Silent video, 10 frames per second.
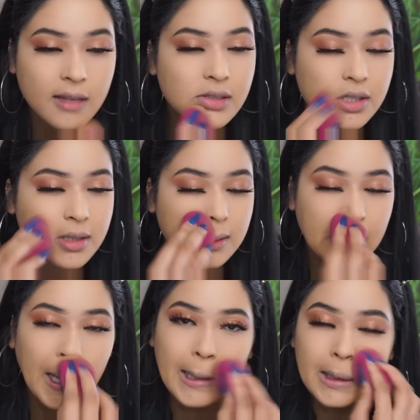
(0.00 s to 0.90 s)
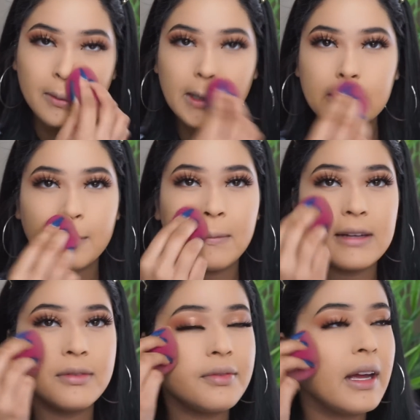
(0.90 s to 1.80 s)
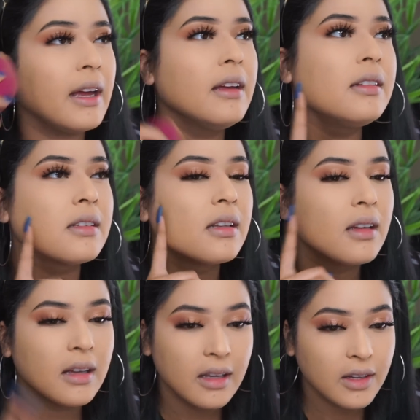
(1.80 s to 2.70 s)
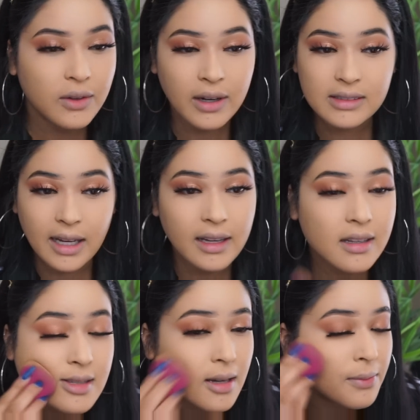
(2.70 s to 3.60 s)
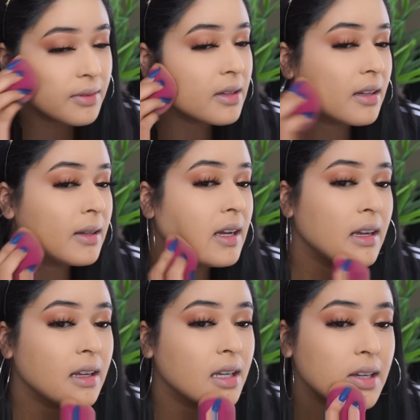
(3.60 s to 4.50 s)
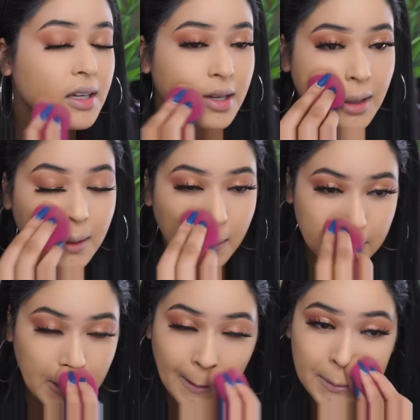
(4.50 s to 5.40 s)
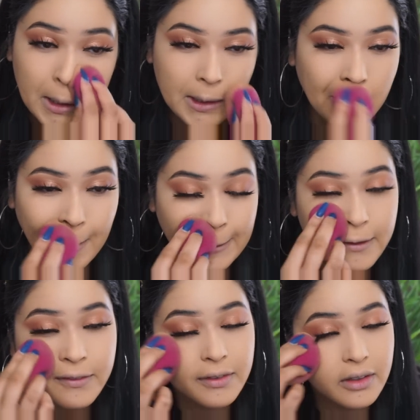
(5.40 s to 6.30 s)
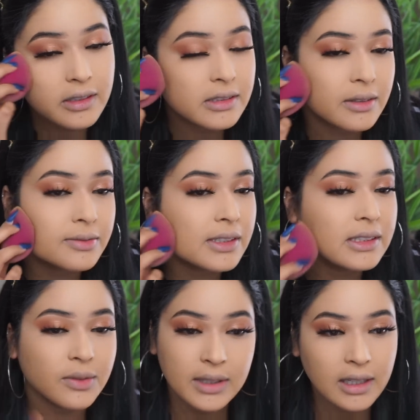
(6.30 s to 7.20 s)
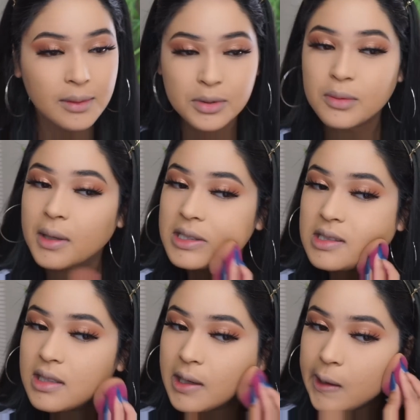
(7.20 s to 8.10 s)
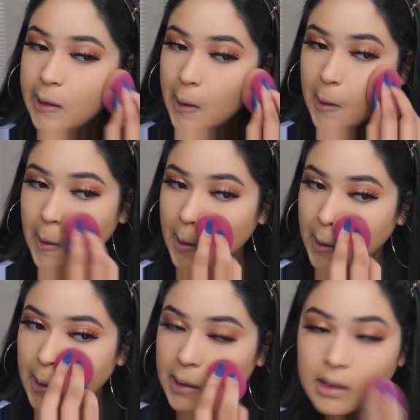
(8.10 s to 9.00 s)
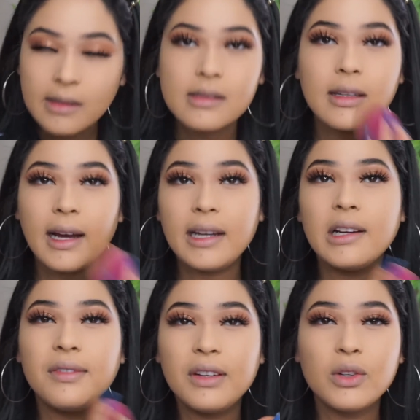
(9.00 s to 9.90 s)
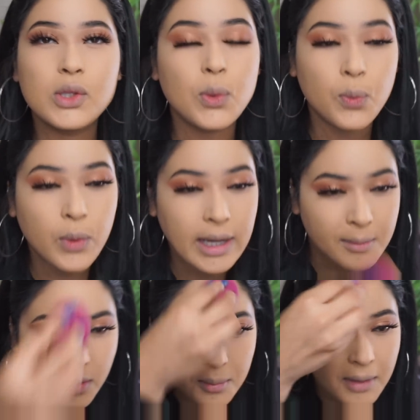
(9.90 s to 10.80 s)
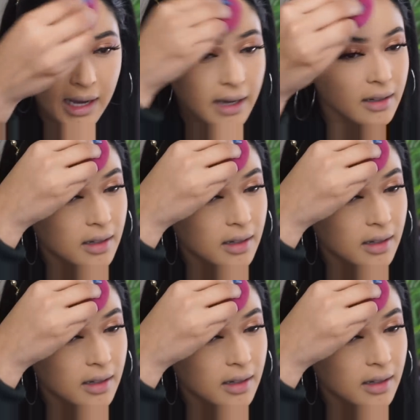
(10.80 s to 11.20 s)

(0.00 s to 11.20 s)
and just set the rest of my face. You guys, I can definitely, I'm telling you, I can feel the difference when it comes to my skin. This side feels way more matte